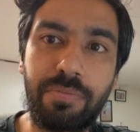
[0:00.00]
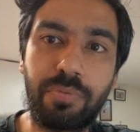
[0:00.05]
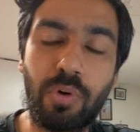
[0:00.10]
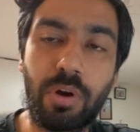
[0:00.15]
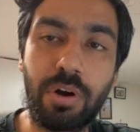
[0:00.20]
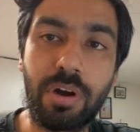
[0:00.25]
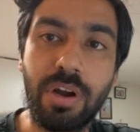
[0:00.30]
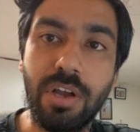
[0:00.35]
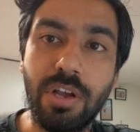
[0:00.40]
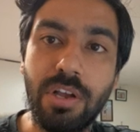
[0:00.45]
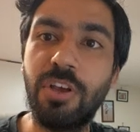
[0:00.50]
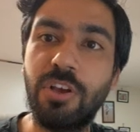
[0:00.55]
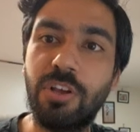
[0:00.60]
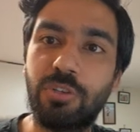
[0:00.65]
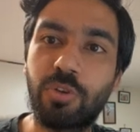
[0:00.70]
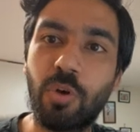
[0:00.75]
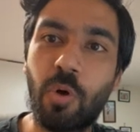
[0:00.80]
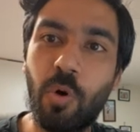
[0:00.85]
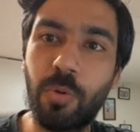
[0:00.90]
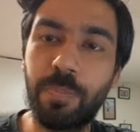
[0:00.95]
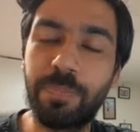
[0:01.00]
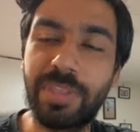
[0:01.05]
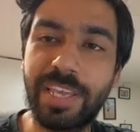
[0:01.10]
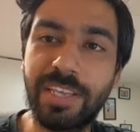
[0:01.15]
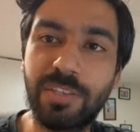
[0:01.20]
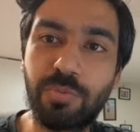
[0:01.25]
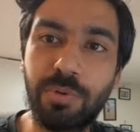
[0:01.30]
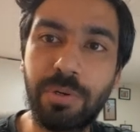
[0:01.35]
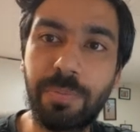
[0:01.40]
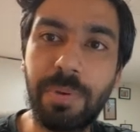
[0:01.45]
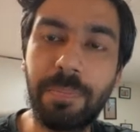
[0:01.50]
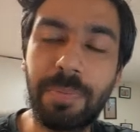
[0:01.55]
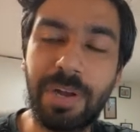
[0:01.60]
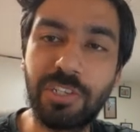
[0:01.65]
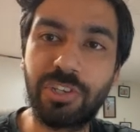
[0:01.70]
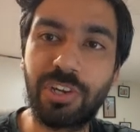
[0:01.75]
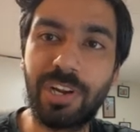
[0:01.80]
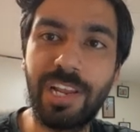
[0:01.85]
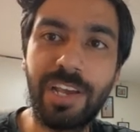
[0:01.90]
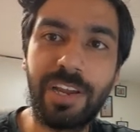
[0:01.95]
for. So hope things would be
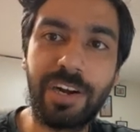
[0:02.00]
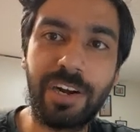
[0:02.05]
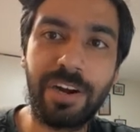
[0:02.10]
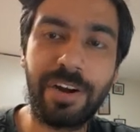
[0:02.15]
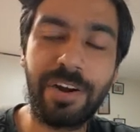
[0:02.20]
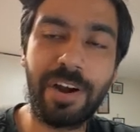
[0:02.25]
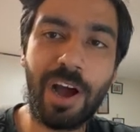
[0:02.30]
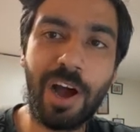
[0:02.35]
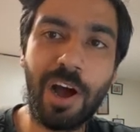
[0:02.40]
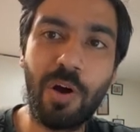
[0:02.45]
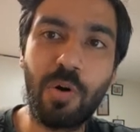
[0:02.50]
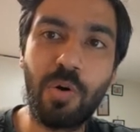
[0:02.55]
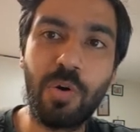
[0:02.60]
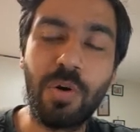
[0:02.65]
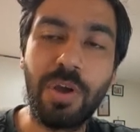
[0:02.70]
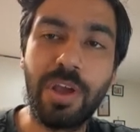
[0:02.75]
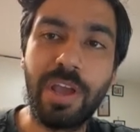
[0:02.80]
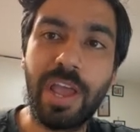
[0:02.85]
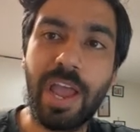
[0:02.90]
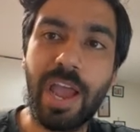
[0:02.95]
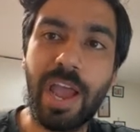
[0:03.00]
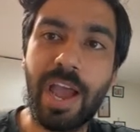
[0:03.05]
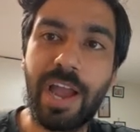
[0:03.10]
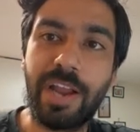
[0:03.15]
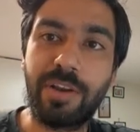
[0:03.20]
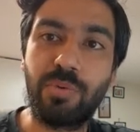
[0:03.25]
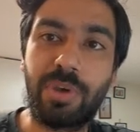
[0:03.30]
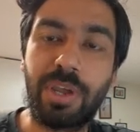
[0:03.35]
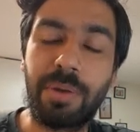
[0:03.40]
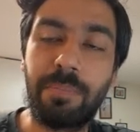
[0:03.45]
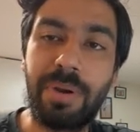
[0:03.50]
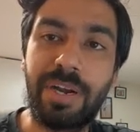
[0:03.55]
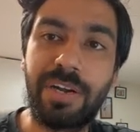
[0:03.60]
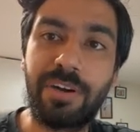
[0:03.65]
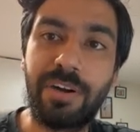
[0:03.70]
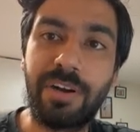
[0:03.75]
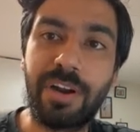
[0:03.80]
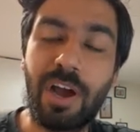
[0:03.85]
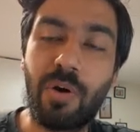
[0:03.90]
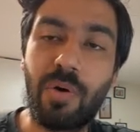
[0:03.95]
much clearer now and you can
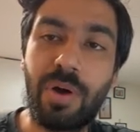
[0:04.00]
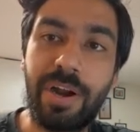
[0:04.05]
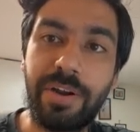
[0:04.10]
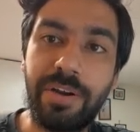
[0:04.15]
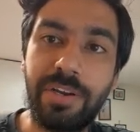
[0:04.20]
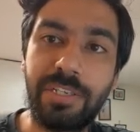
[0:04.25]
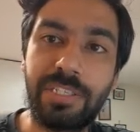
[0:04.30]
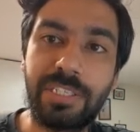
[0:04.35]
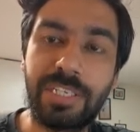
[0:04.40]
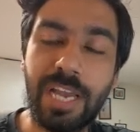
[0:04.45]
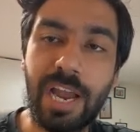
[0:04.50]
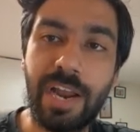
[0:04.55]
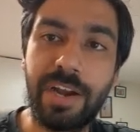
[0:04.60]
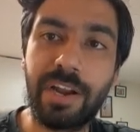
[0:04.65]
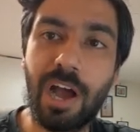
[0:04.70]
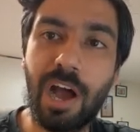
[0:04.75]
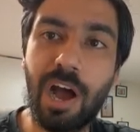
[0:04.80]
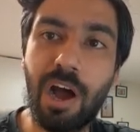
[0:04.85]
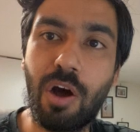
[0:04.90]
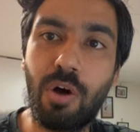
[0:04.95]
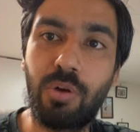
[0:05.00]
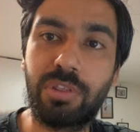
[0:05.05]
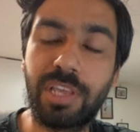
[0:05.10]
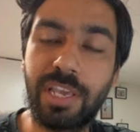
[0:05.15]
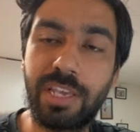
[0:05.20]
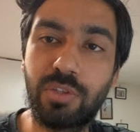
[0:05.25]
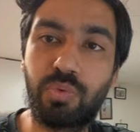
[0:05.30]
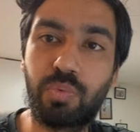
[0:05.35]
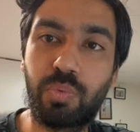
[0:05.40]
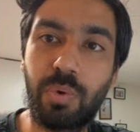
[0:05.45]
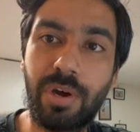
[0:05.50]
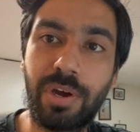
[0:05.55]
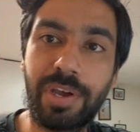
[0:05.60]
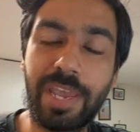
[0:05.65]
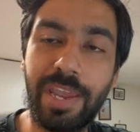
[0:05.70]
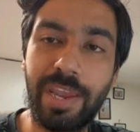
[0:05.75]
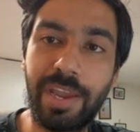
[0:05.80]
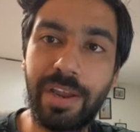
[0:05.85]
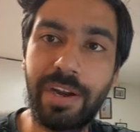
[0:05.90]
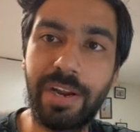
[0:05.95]
better now understand how things work
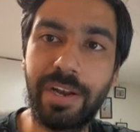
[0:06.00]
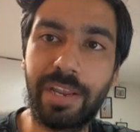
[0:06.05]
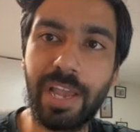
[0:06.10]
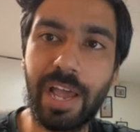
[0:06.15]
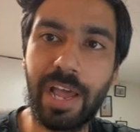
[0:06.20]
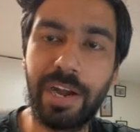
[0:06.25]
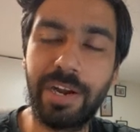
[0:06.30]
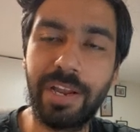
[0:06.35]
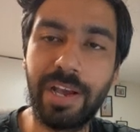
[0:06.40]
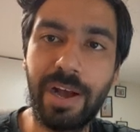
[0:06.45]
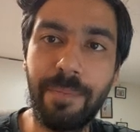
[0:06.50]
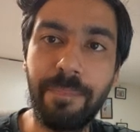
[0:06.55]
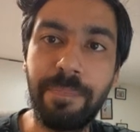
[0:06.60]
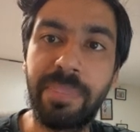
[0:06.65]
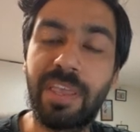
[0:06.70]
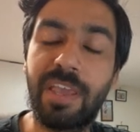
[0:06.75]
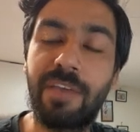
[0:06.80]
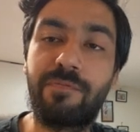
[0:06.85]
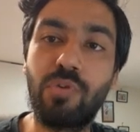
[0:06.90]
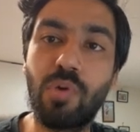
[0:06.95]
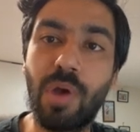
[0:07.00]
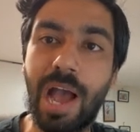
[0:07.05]
here in Canada. If you